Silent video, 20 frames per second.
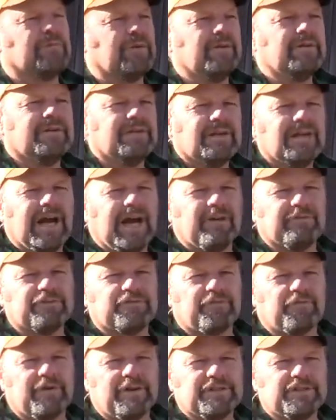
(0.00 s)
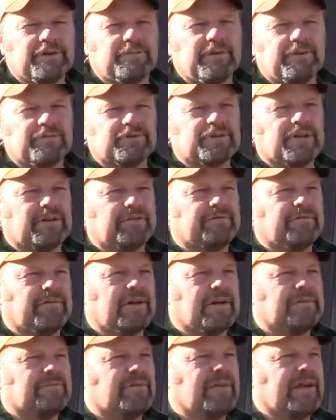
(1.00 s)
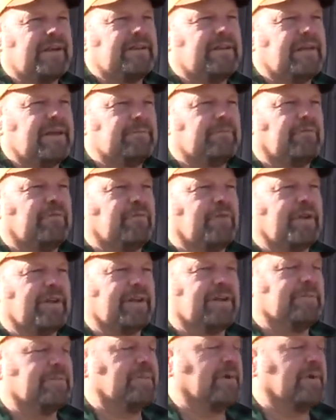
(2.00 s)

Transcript: But I was afraid somebody was going to find them that day before I got